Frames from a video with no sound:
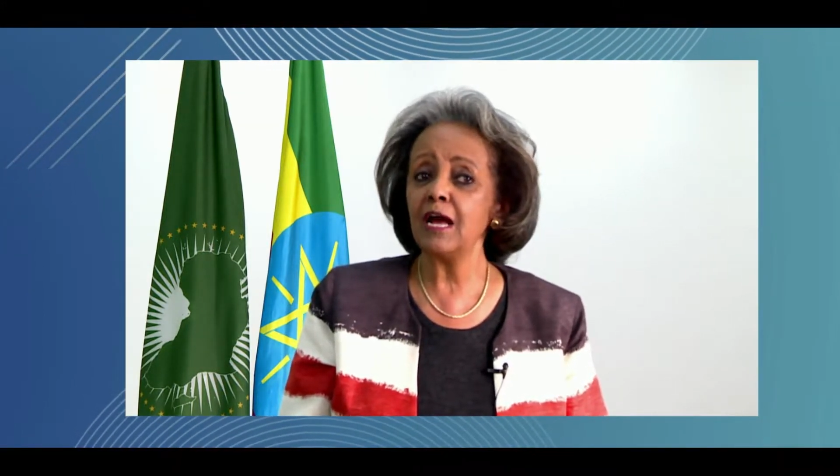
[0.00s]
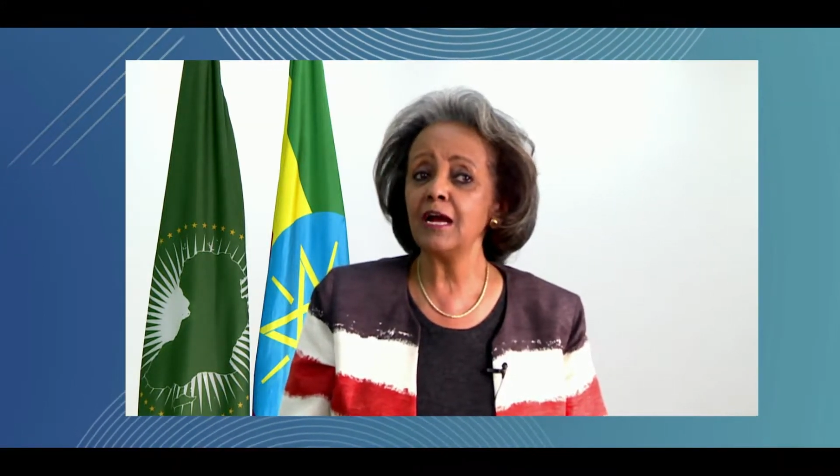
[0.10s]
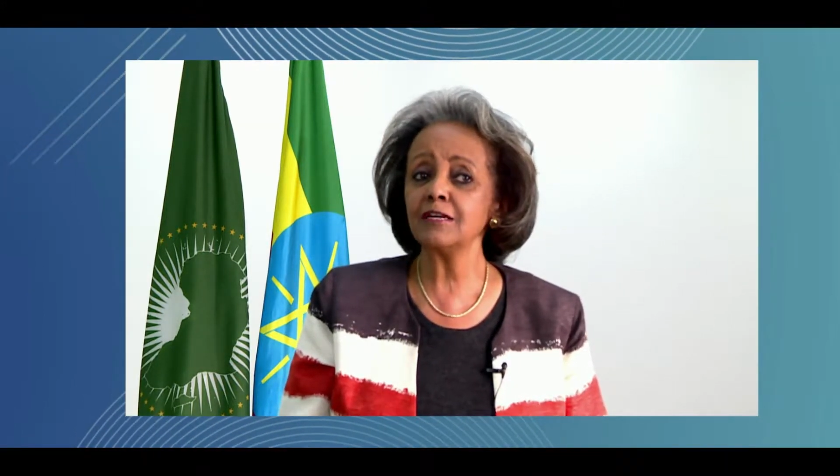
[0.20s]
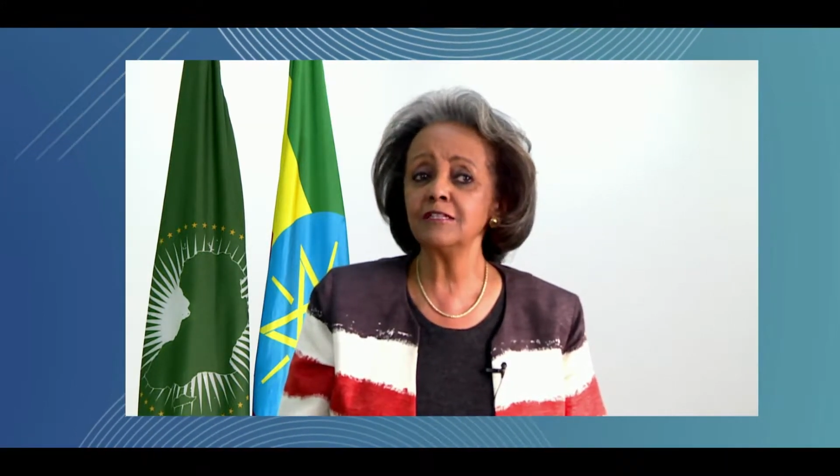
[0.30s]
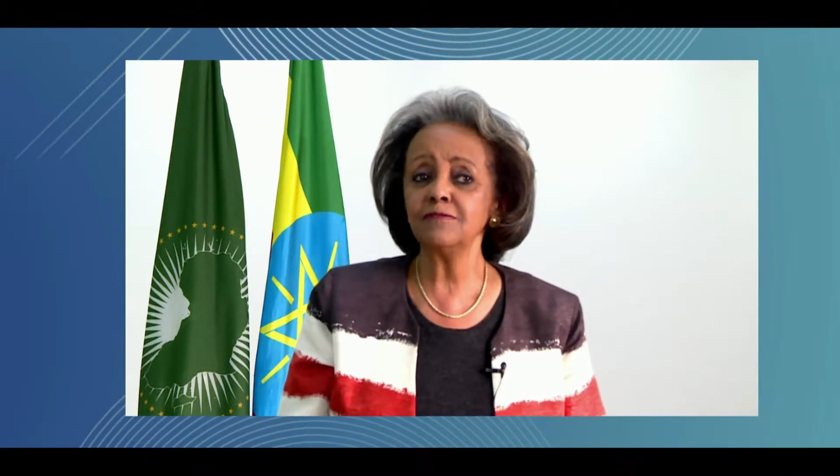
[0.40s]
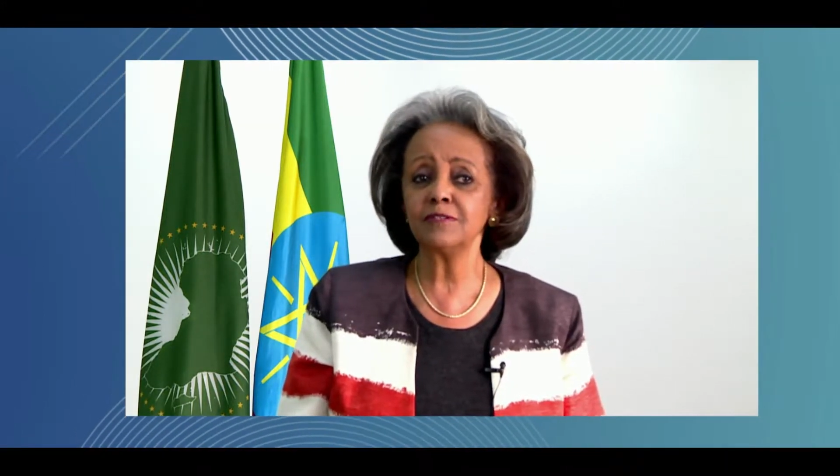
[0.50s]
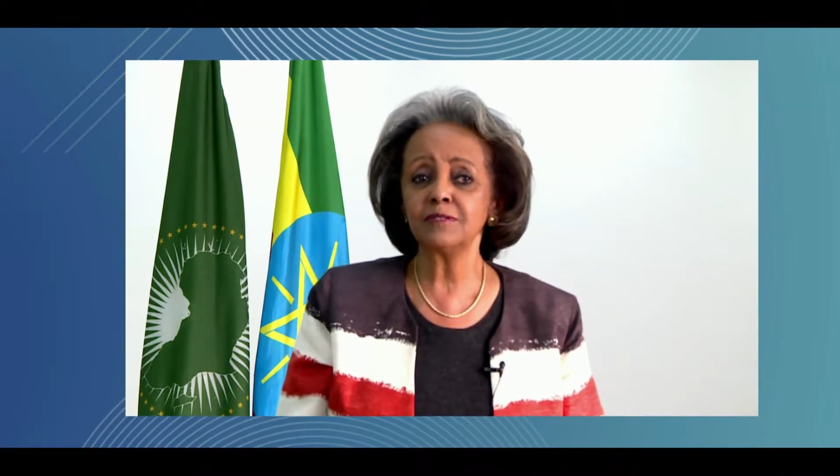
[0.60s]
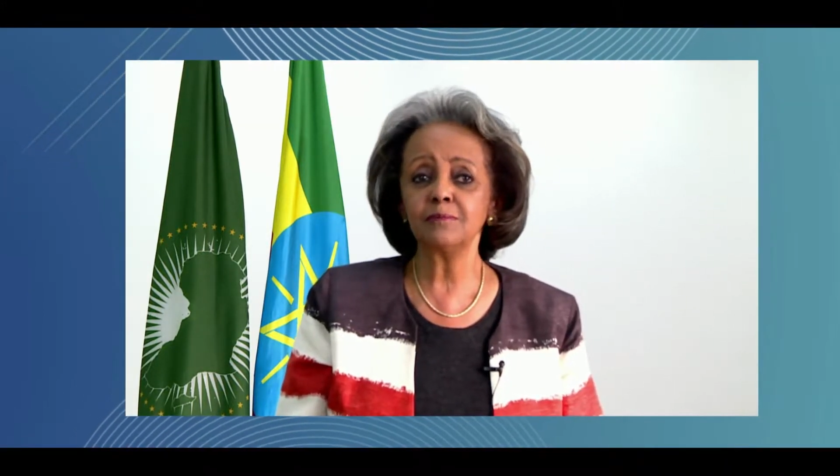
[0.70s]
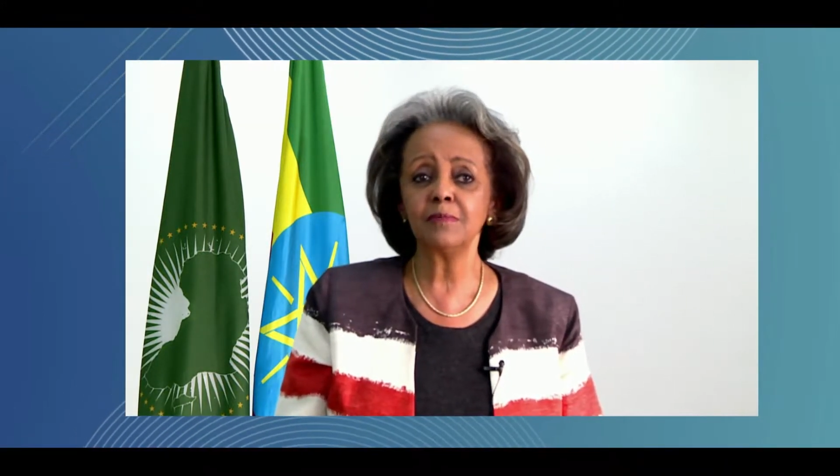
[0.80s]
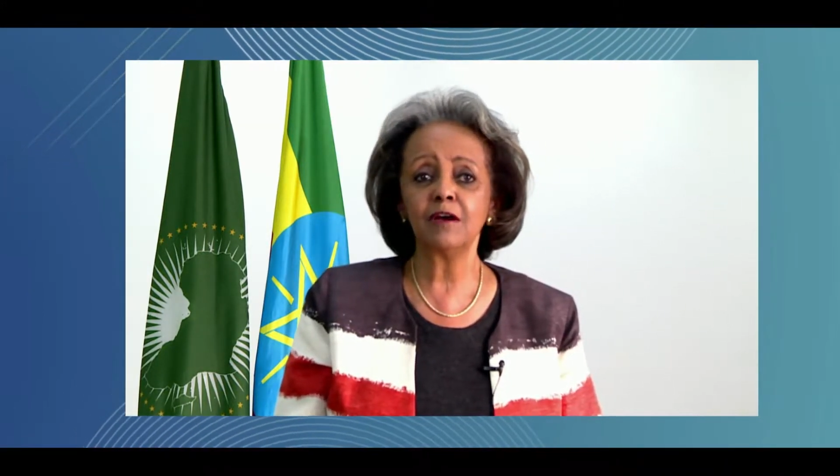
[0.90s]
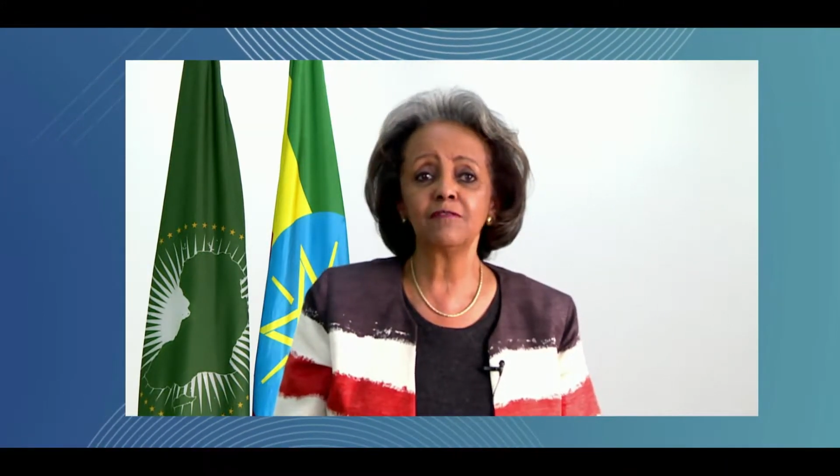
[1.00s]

activism have